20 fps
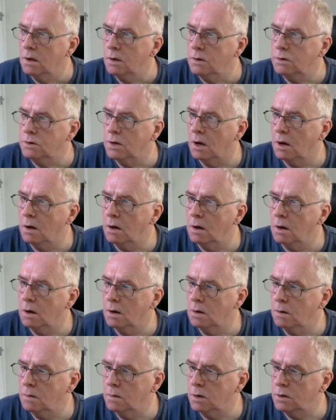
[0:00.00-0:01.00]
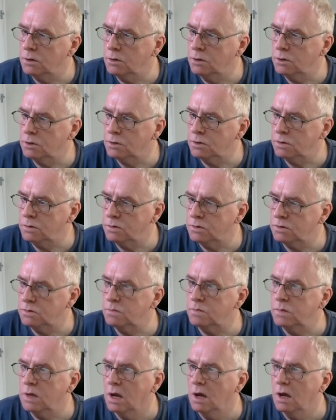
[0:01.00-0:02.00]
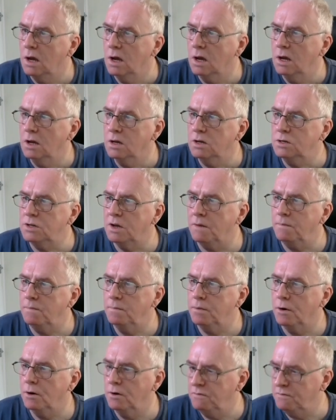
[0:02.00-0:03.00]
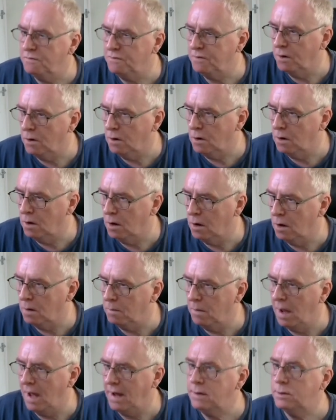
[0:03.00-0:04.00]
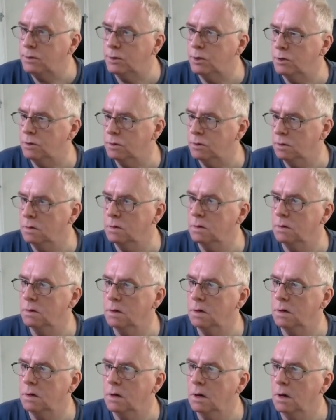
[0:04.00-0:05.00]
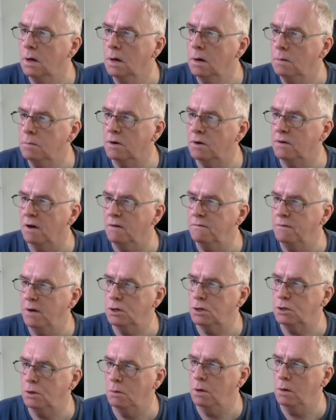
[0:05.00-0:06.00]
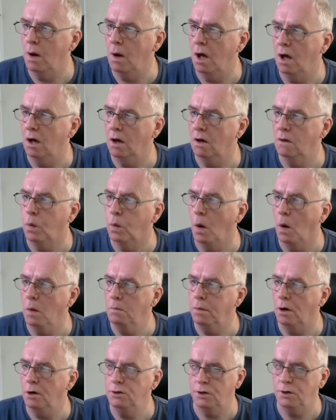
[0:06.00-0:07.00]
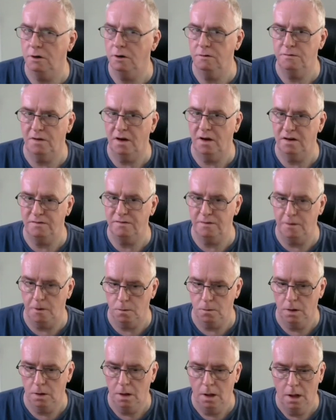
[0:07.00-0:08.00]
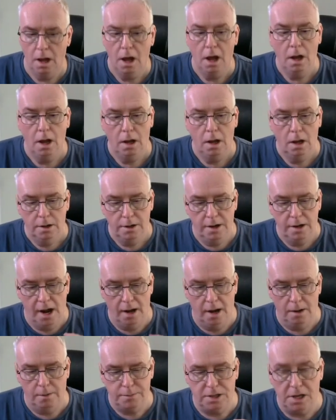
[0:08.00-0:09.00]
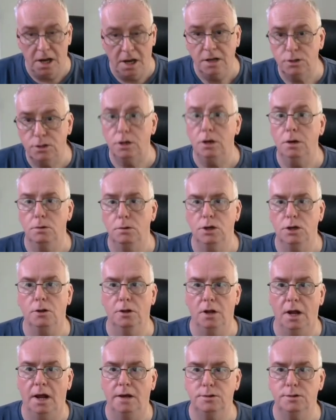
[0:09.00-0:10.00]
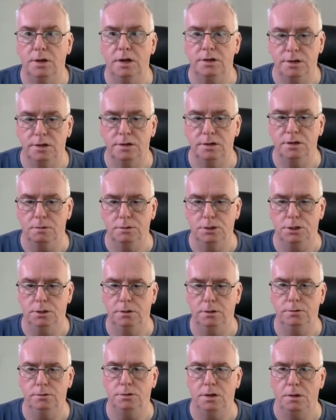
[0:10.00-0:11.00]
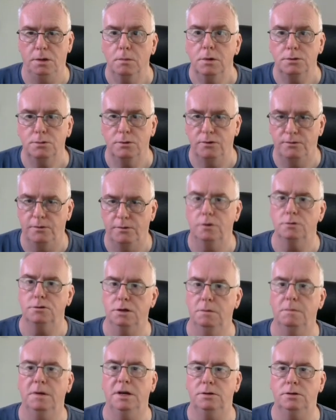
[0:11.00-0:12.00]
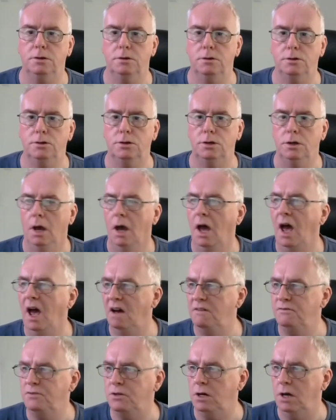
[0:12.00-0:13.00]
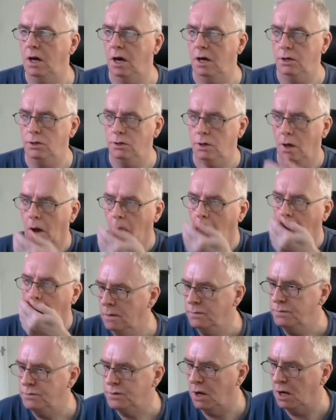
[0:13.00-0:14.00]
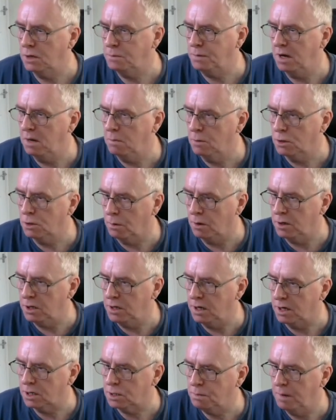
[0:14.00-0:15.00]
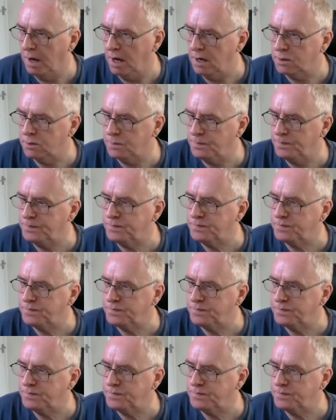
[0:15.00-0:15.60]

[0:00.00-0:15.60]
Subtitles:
So we're just 7.4 megs. We've got VSWR of 1.050. Now the ATU is on the last settings I was using, which was 40 metres FT8. So that's pretty much what you'd expect,